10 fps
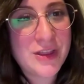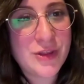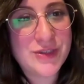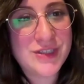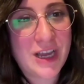in
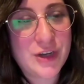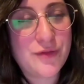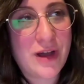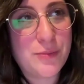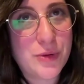those kind
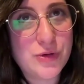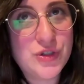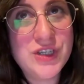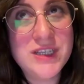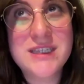of
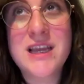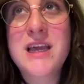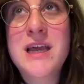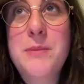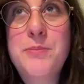approaches.
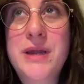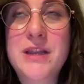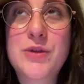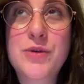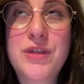But
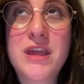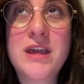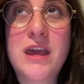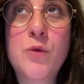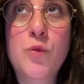I do think